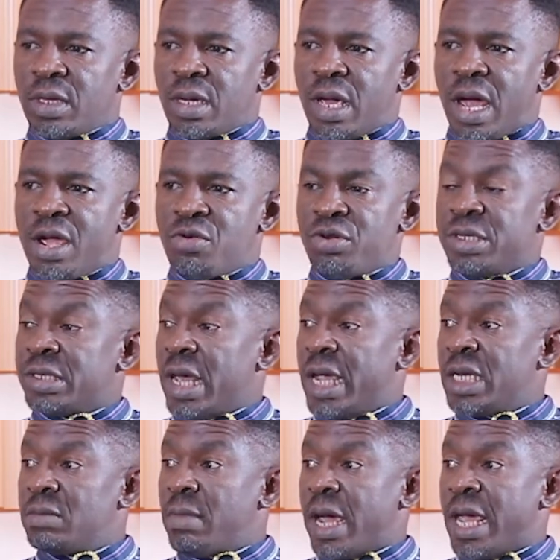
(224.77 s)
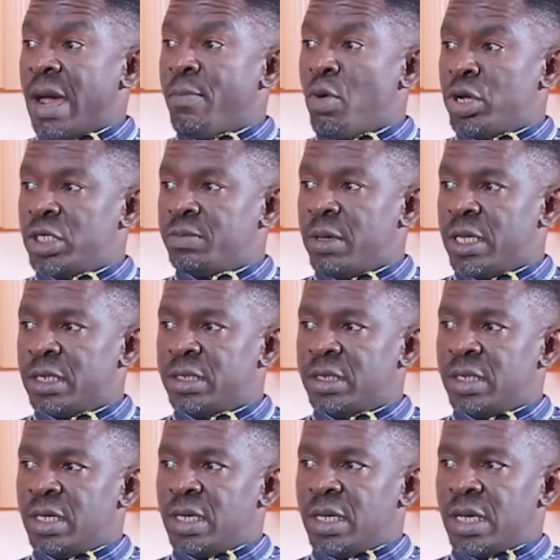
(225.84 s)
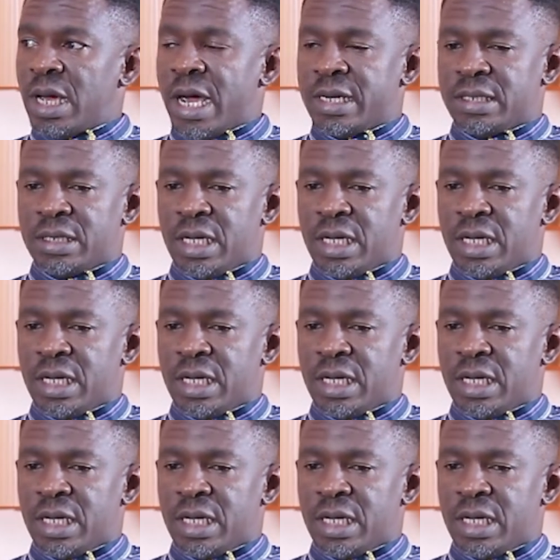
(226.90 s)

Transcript: I resigned my appointment as